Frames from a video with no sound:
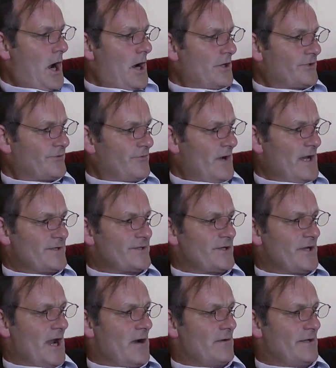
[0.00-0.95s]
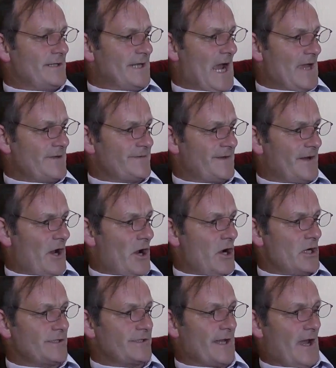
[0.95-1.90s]
Horse Racing Ireland has at
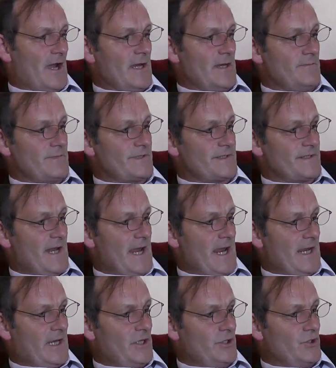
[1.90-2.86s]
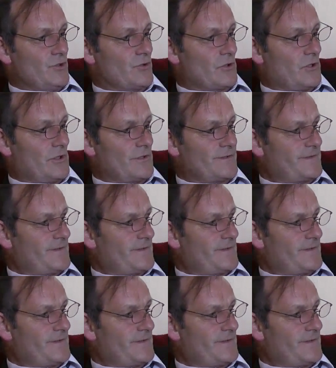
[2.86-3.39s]
all times taken your